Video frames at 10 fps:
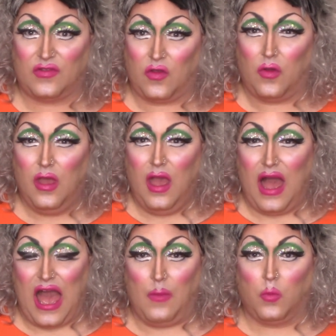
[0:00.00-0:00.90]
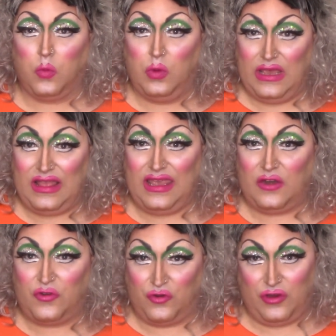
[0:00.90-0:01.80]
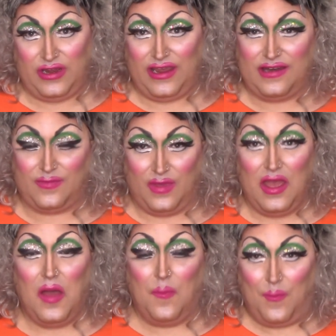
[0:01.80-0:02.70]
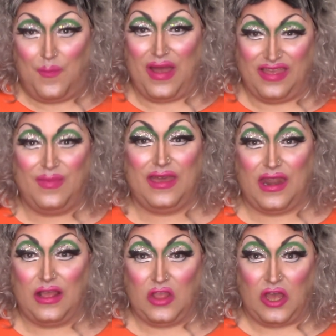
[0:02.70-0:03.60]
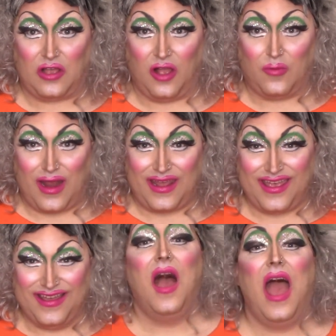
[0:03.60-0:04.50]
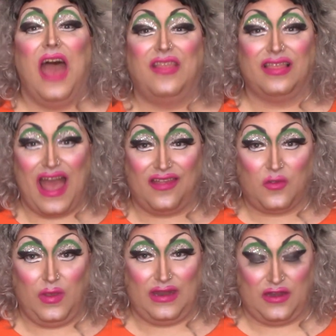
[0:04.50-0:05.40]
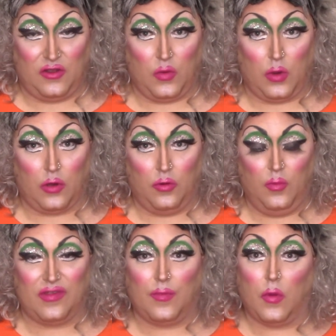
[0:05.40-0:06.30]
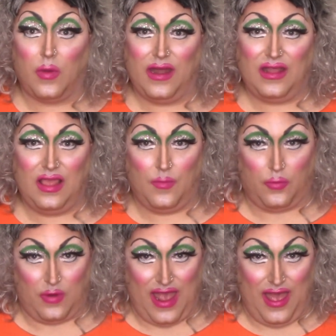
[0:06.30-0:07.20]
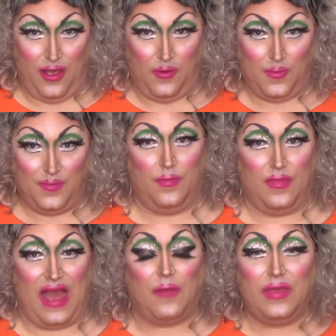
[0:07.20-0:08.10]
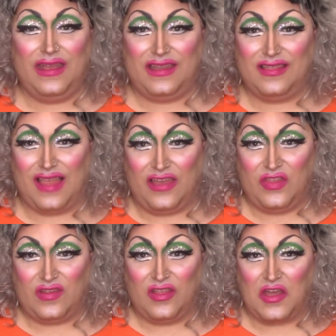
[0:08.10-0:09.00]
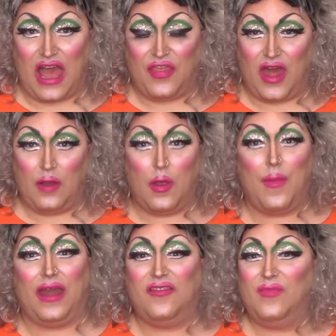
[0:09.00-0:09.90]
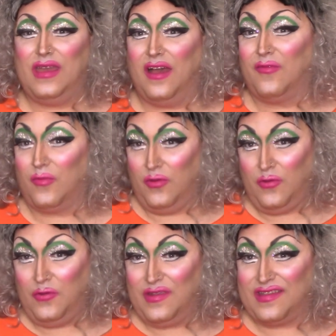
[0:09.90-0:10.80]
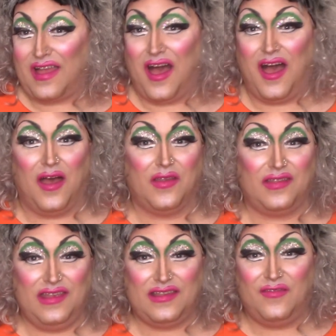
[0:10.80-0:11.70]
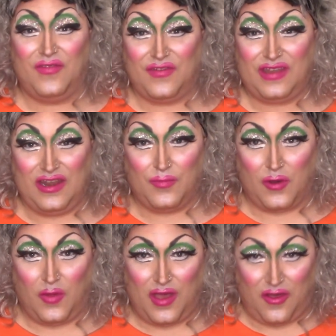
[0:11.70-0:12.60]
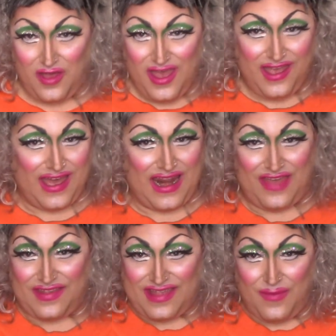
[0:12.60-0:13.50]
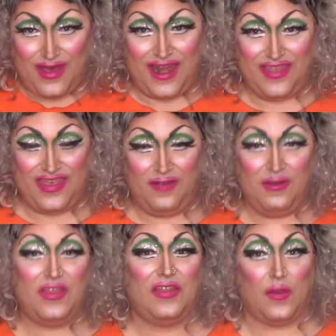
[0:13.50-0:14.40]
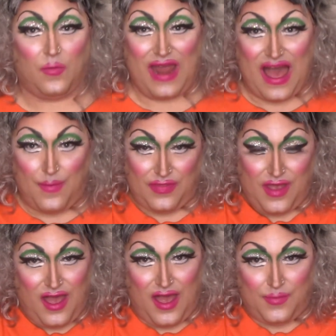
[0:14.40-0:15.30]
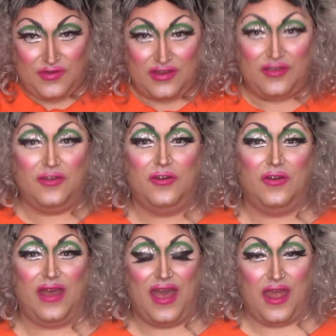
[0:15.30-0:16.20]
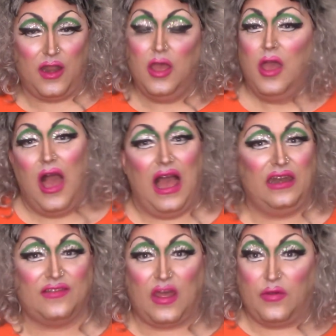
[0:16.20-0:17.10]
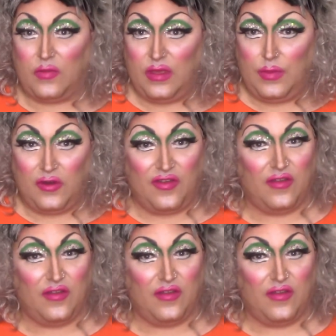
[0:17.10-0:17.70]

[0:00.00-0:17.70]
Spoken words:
So I'm really intrigued by the beginning look already. And the last queen to enter the workroom was Miranda Lebrau. I really did like this look. I thought it reminded me of Ru's season 15 promo. It kind of had the same kind of thing with the wrap and the updo, and I just thought it was really beautiful.